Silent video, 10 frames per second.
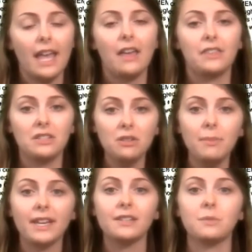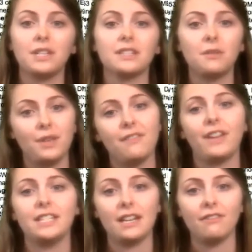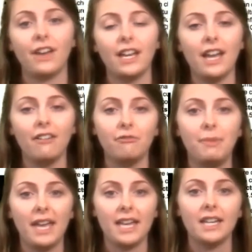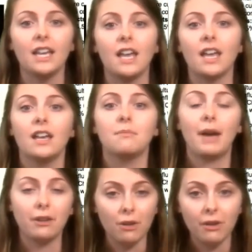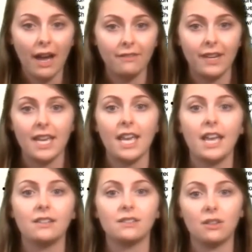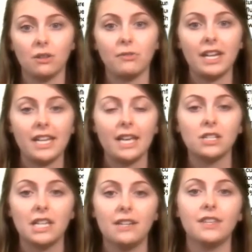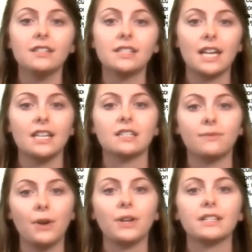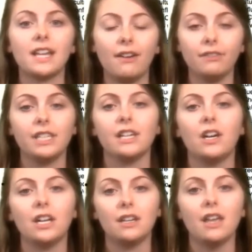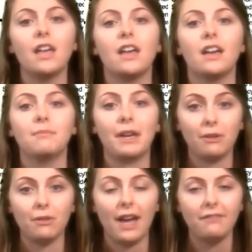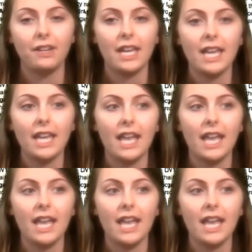The two biggest ones that we have identified have been microgravity and solar radiation, and this study is focused heavily on microgravity,